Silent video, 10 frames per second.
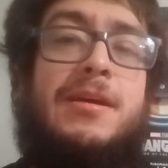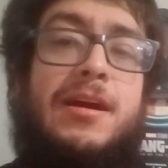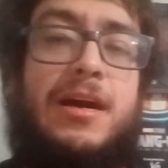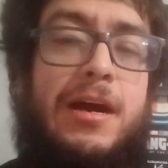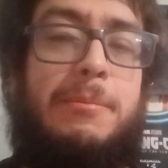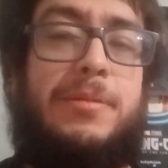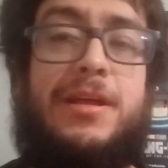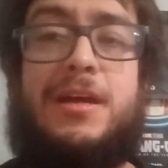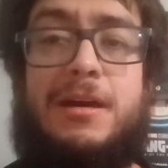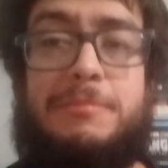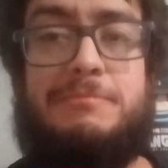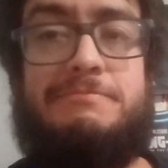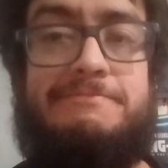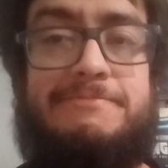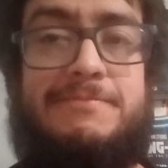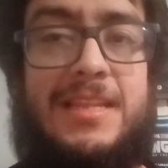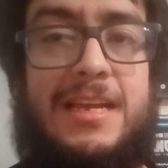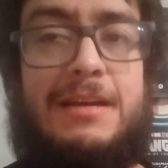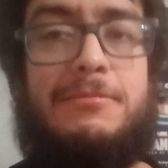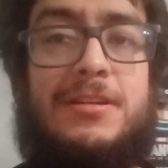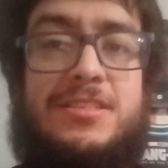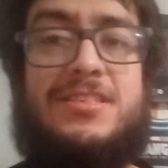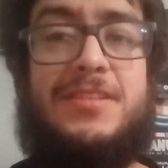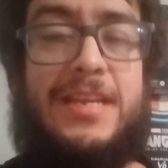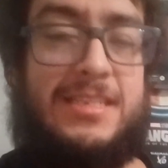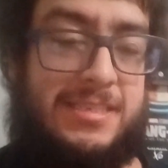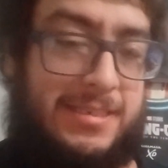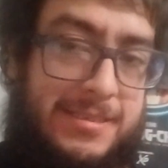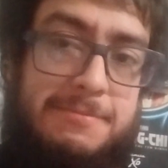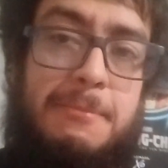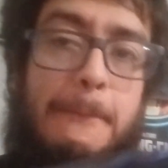Um, but um, I wanted to show you guys this.